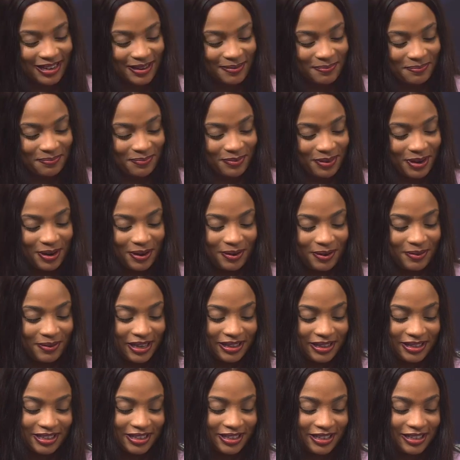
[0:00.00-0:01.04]
Well,
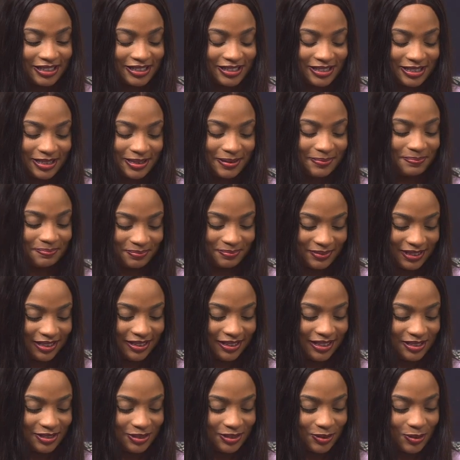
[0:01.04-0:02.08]
I think it's
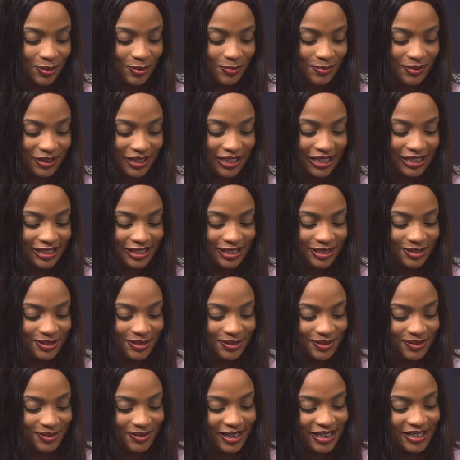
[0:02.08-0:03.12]
let's not complicate
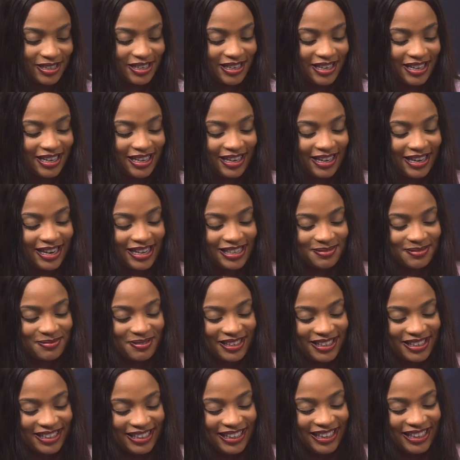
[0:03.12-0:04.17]
issues, right? Let's
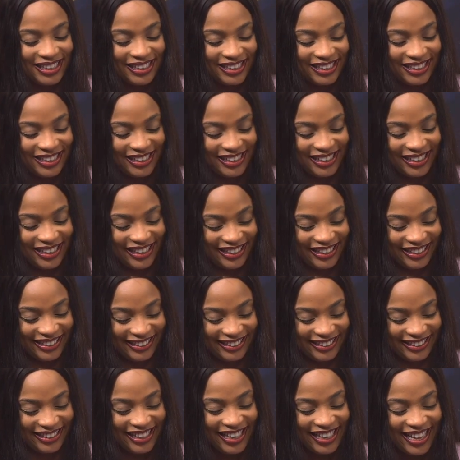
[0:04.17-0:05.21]
begin.
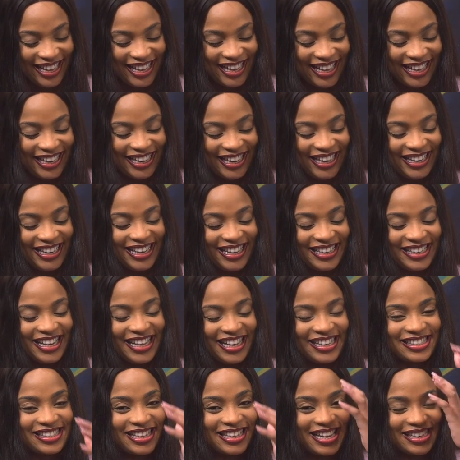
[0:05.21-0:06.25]

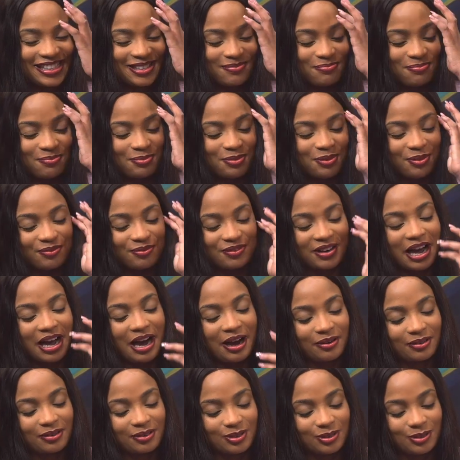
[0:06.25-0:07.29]
Let's move
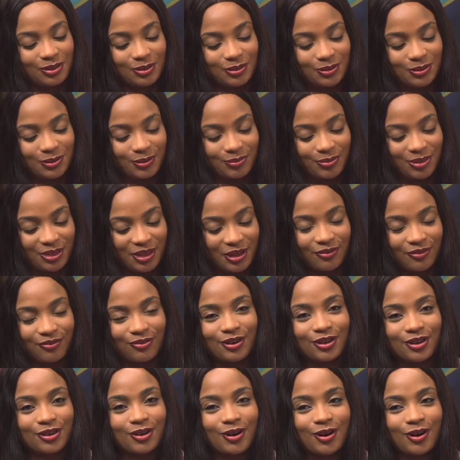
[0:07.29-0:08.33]
now to the
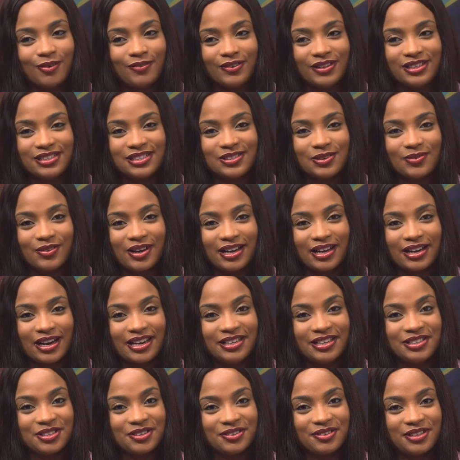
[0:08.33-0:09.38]
front covers of our
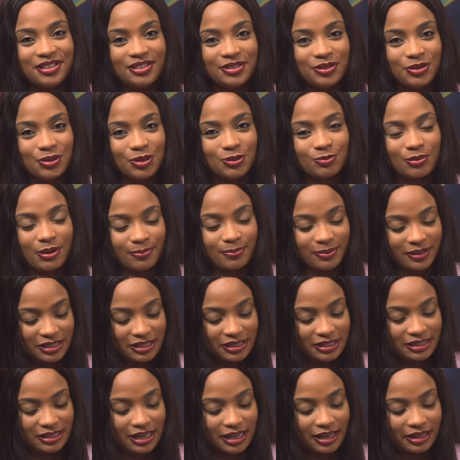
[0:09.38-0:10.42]
Nigerian
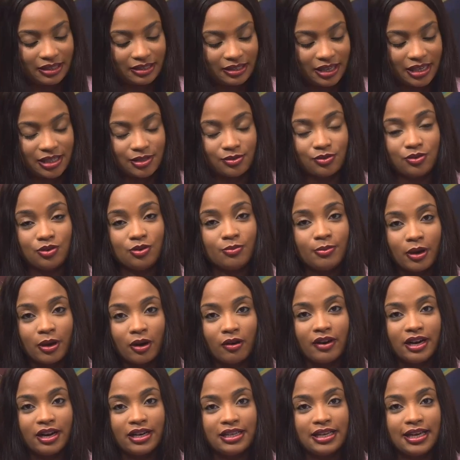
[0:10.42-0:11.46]
newspapers, and as you may
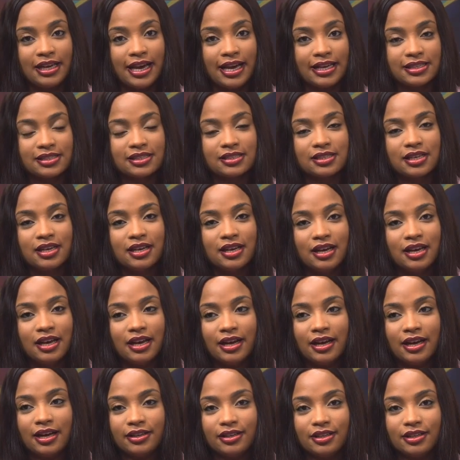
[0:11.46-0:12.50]
already guess,
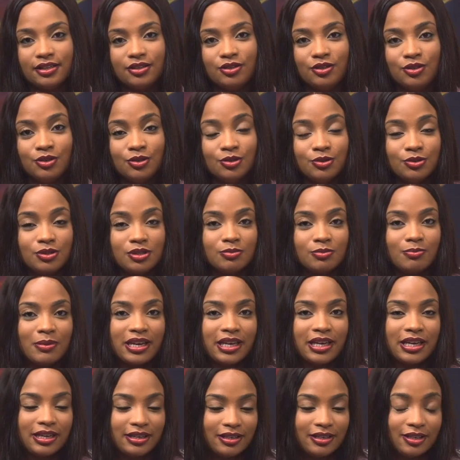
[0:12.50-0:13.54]
the news
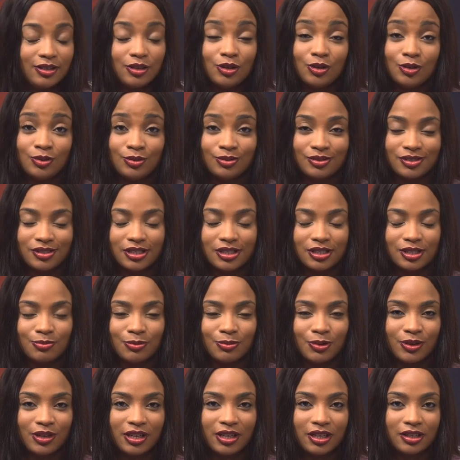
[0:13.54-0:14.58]
making the news this
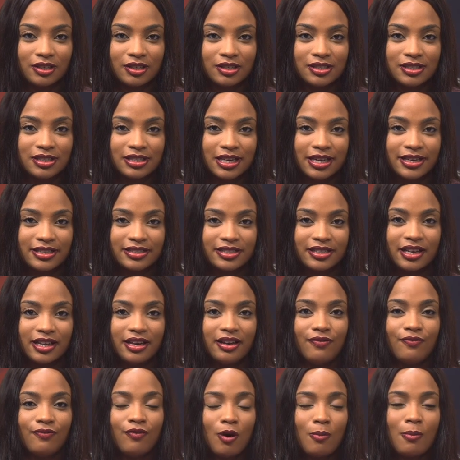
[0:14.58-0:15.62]
morning concerns
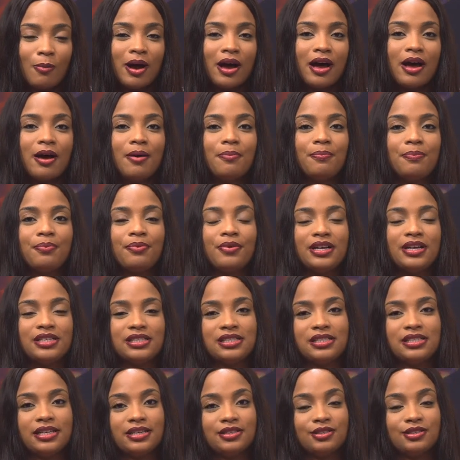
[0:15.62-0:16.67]
former
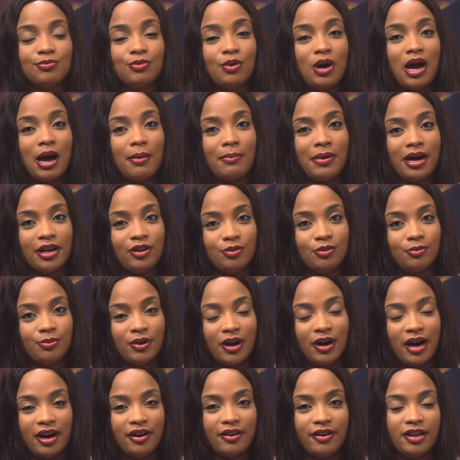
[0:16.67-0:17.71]
President Muhammadu
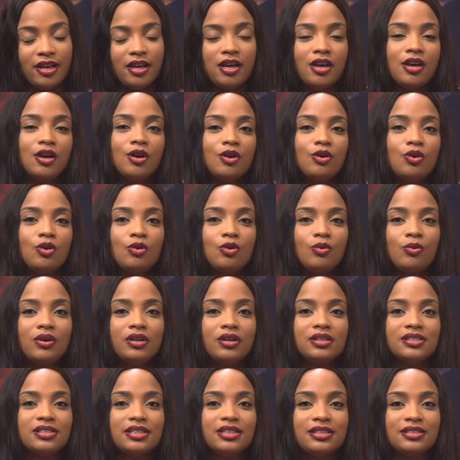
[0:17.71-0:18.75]
Buhari, who
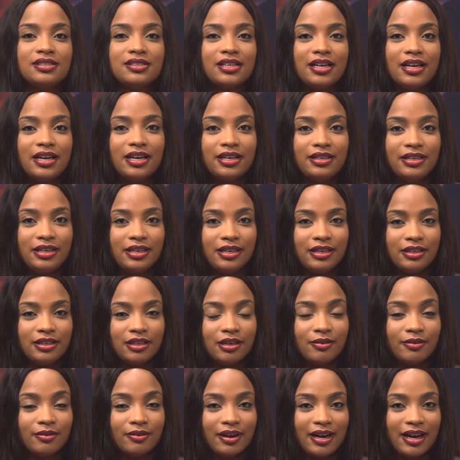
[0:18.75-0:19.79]
was interred in
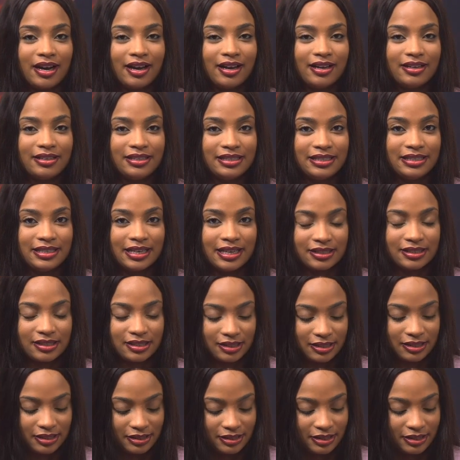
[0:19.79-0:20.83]
Daura
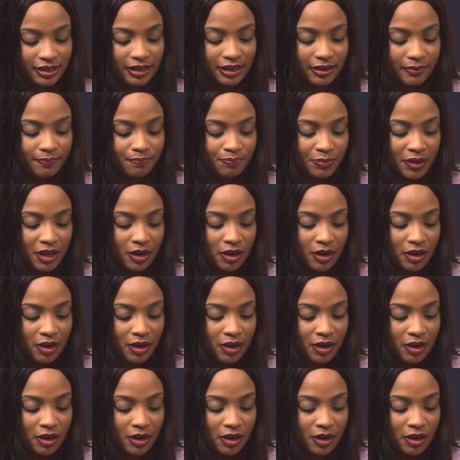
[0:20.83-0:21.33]
yesterday.